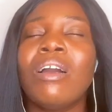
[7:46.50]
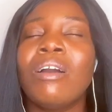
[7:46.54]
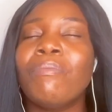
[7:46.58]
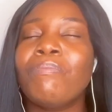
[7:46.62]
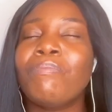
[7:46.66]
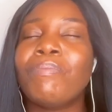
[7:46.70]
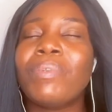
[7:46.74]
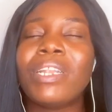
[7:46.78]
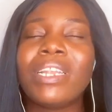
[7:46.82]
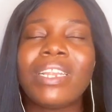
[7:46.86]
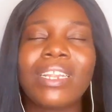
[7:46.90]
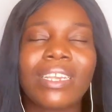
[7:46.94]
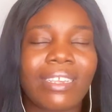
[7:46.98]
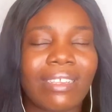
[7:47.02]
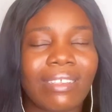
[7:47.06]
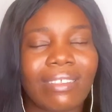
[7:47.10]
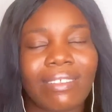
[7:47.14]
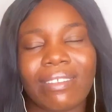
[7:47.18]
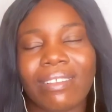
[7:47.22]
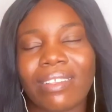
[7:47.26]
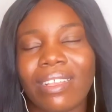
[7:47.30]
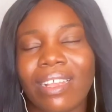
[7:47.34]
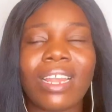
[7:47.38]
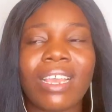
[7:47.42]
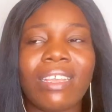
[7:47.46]

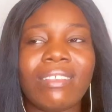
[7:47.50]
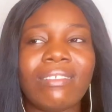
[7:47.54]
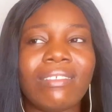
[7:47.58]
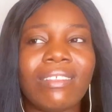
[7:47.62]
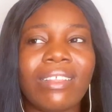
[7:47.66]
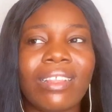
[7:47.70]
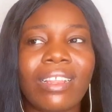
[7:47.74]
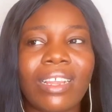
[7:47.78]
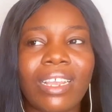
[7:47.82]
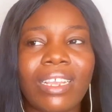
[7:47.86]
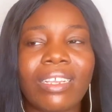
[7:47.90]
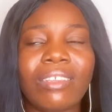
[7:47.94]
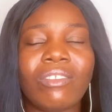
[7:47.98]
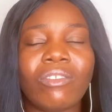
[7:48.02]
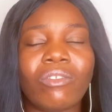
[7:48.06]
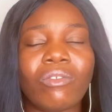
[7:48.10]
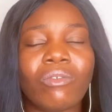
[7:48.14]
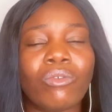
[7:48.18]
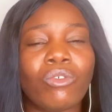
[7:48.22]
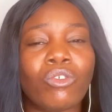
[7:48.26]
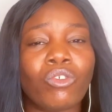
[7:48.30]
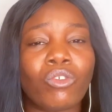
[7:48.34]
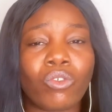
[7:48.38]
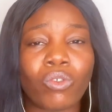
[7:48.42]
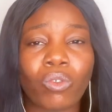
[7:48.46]
please, let's learn to
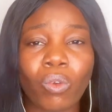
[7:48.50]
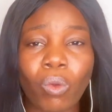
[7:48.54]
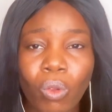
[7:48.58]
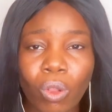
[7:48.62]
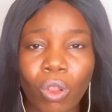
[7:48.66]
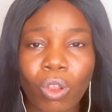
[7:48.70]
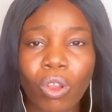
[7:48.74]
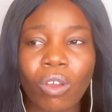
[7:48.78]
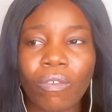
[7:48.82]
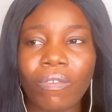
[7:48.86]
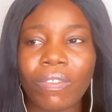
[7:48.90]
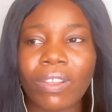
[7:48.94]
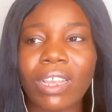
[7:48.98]
show love.